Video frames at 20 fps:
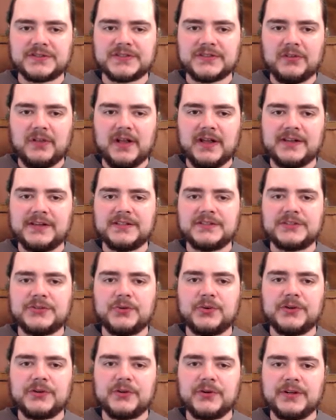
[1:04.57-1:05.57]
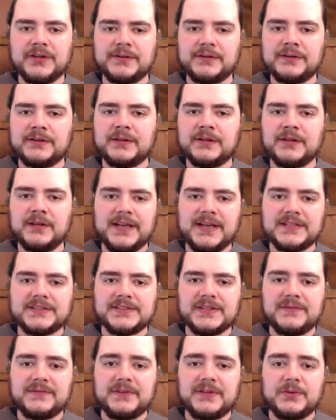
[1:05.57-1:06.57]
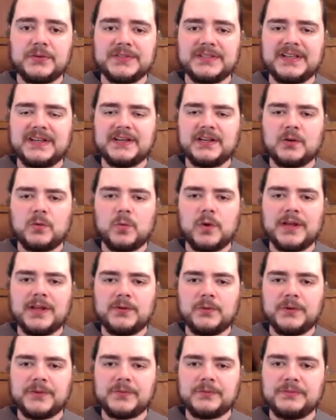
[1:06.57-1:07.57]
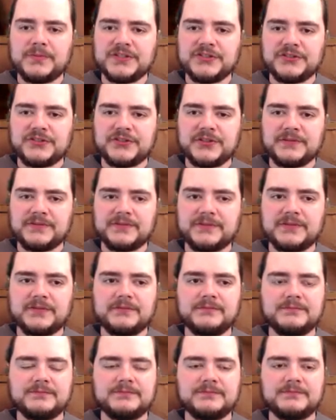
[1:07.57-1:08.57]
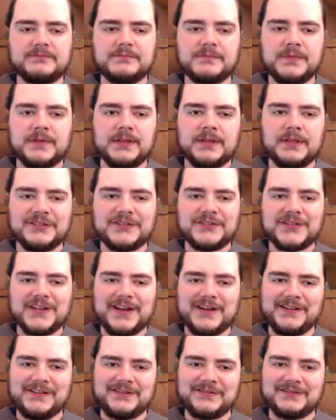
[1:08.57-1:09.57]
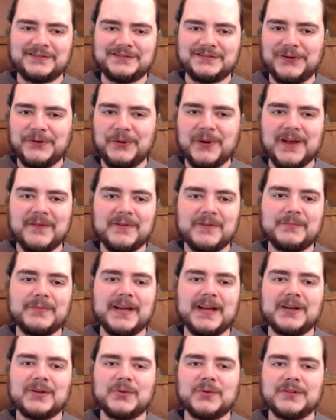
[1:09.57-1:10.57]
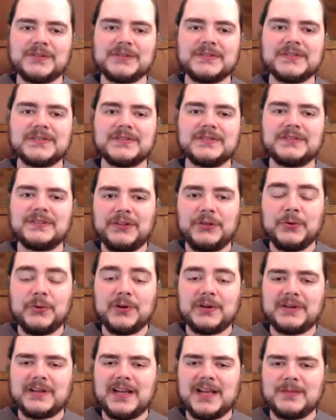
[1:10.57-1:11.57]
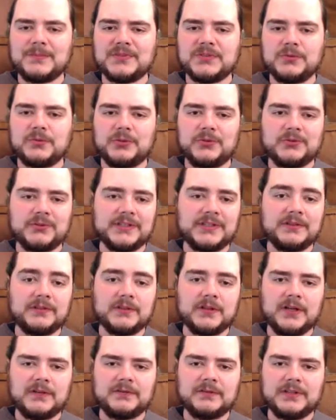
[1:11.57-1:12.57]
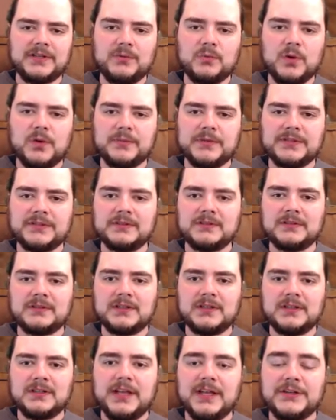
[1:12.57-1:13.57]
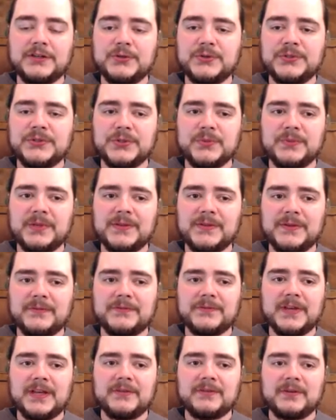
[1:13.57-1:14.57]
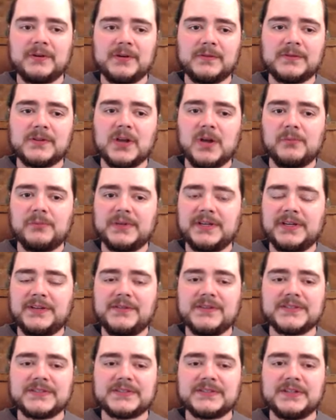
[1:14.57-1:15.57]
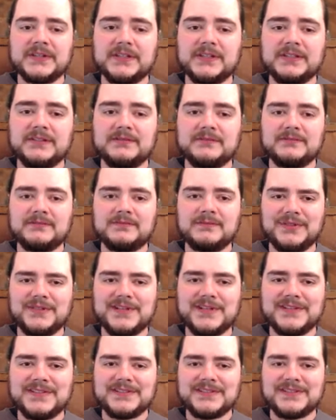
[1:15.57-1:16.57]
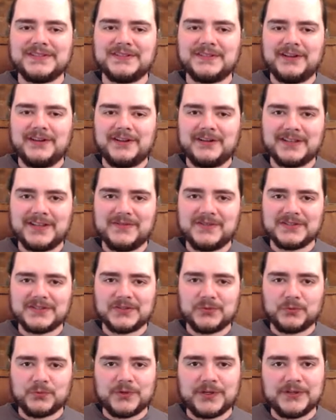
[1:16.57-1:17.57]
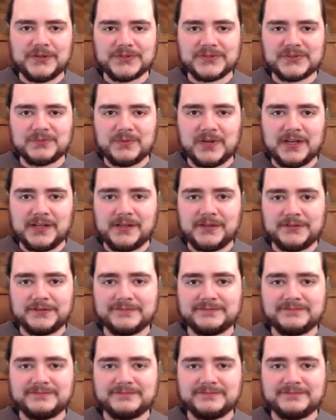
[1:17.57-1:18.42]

slide into a grin, as if he was getting away with mischief. Shannon, you have it backwards. You are an absolutely lovely woman, and you do me the favor of company this night. Please, give us a real smile.